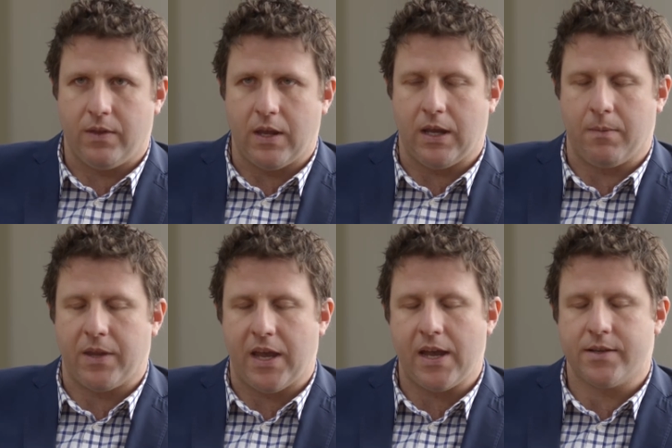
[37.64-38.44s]

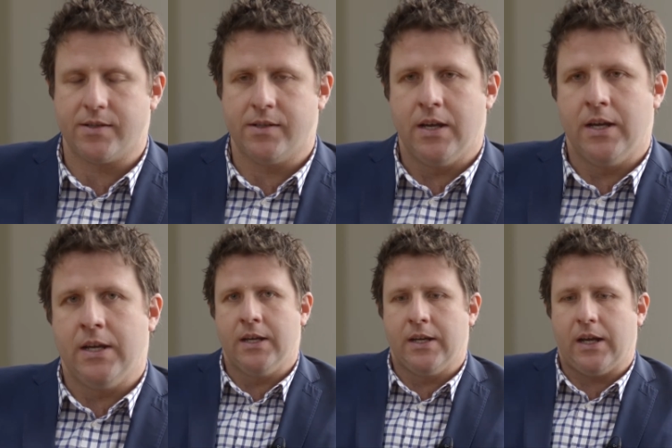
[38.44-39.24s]
the house,
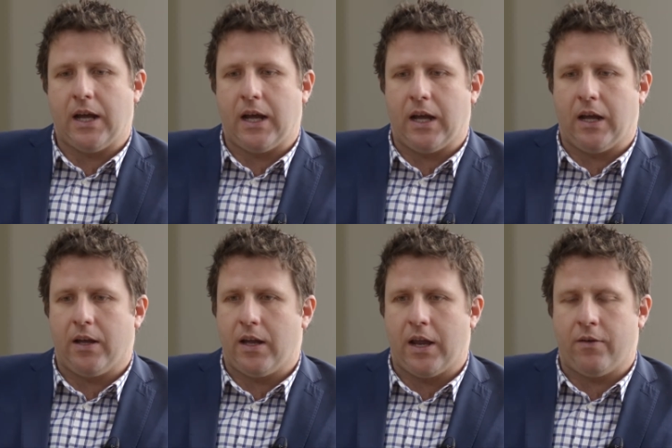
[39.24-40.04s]

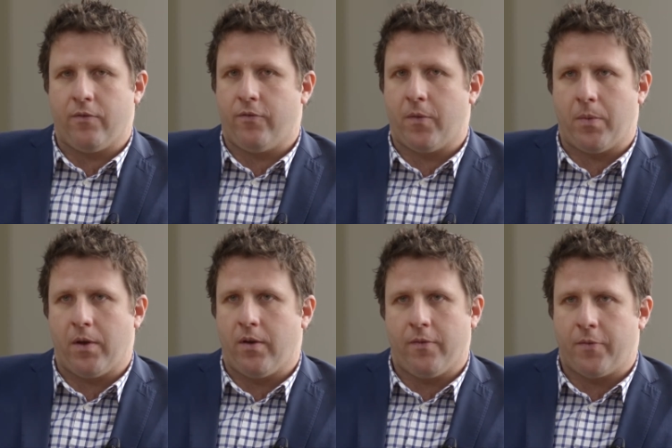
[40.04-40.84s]
and from
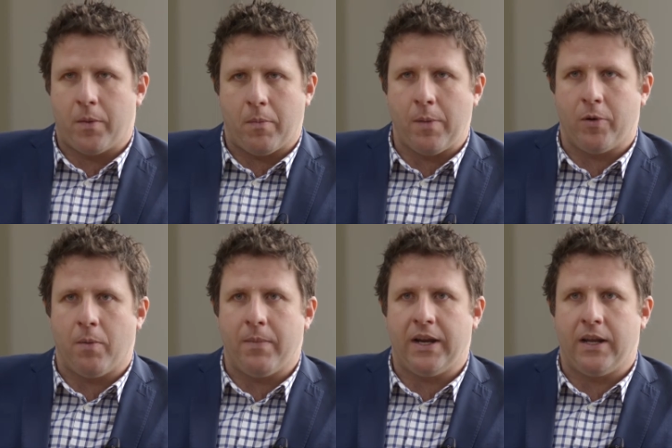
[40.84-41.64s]
the moment
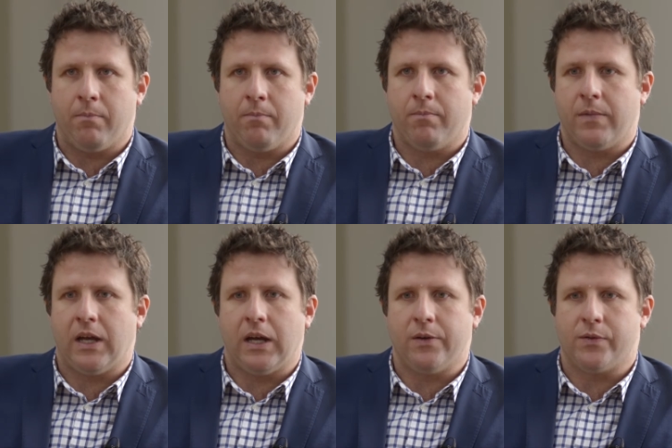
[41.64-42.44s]
I met him,
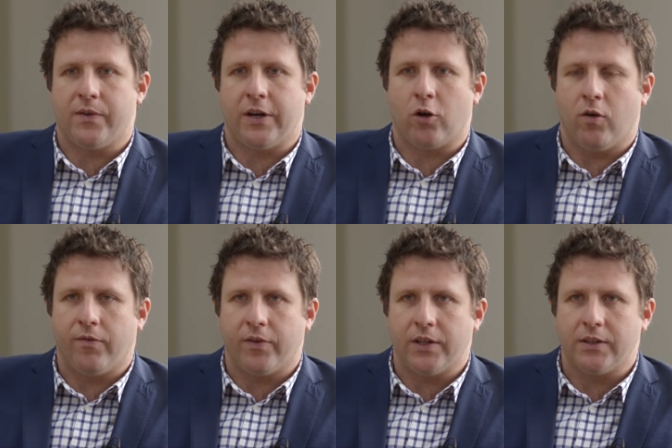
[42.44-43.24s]
he was very
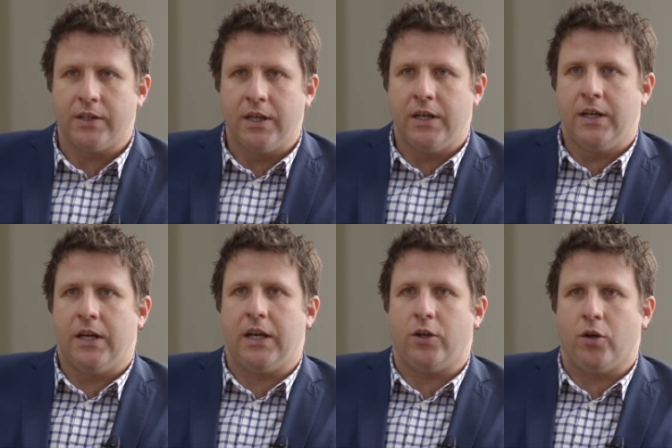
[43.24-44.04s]
confident.
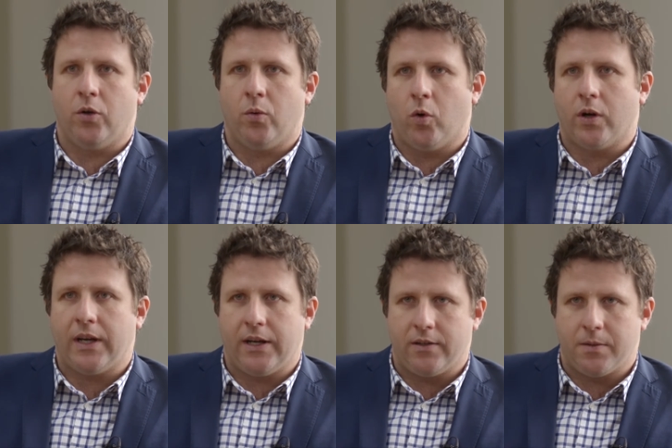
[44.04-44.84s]
He knew what
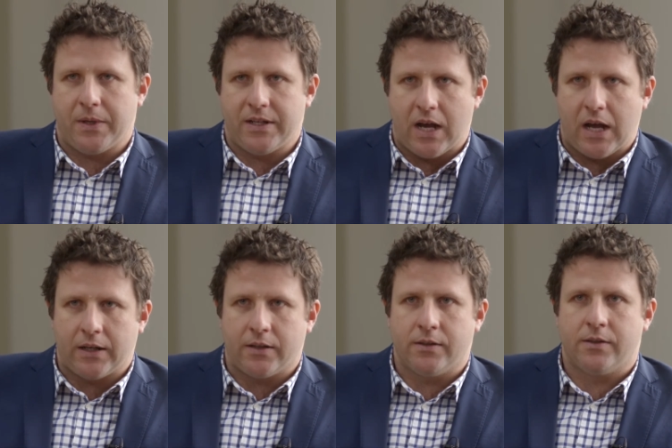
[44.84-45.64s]
needed to be
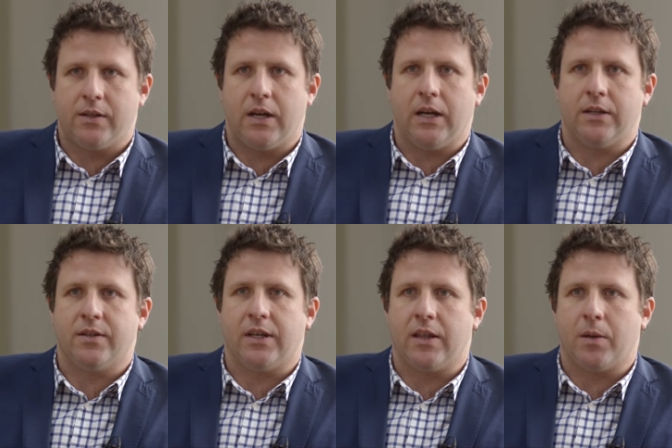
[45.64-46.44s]
done
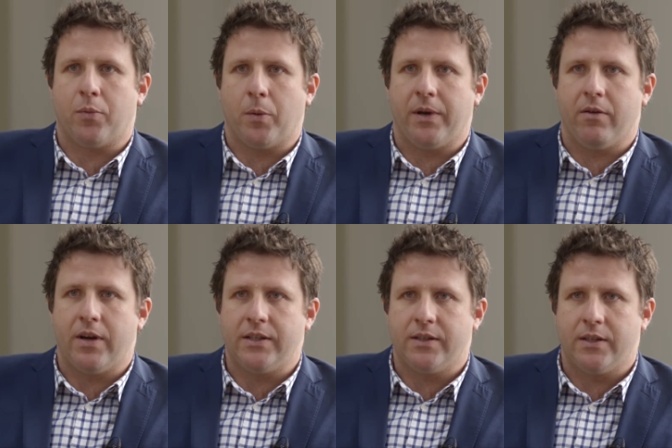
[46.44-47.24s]
to get the property
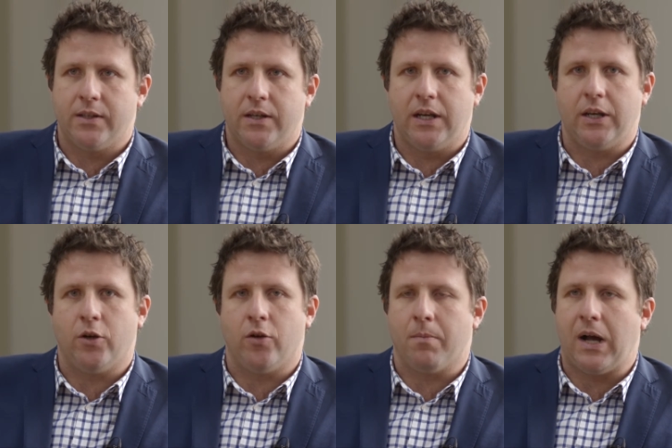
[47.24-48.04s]
rented. He
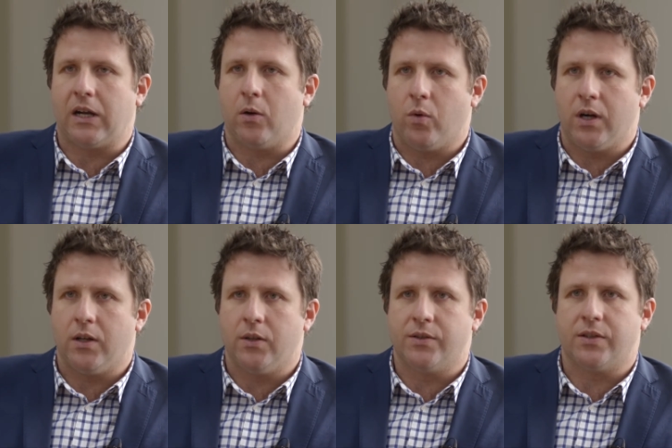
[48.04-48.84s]
knew the market
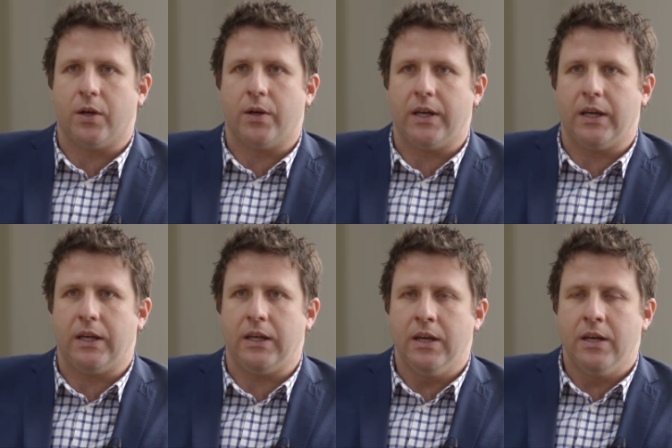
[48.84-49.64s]
well, so
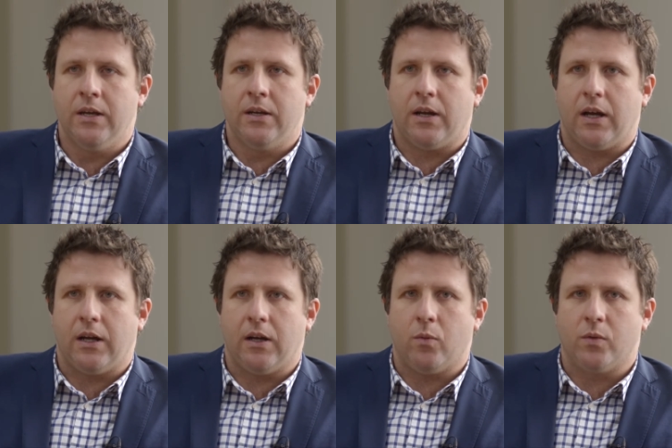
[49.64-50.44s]
he
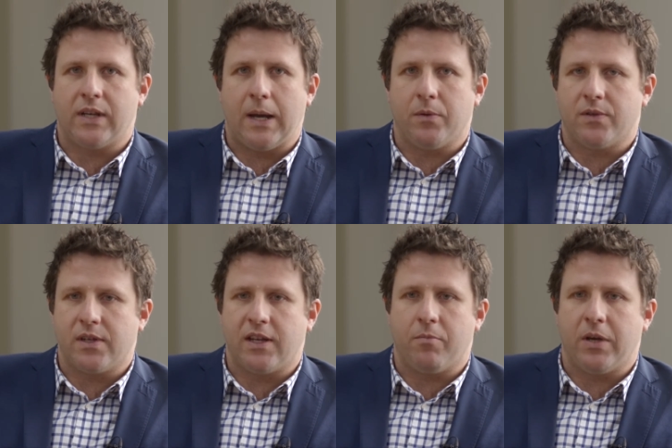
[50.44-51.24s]
was able
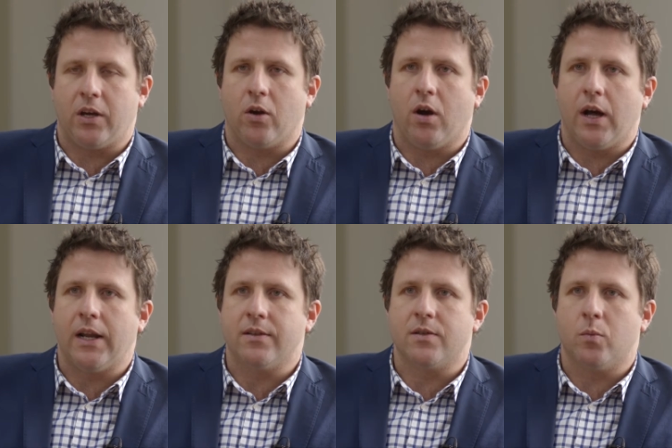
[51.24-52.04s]
to give me a
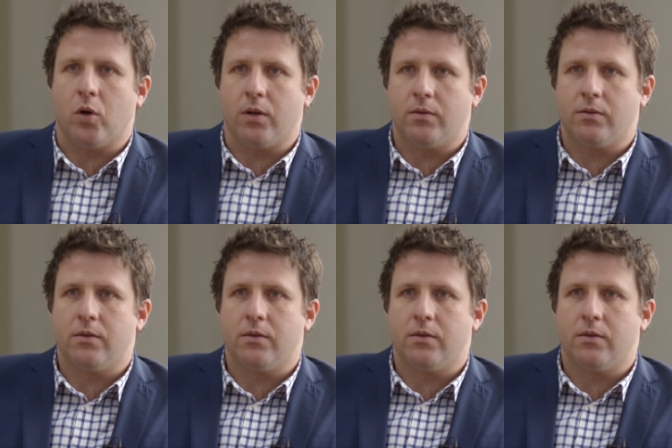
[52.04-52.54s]
guide as to what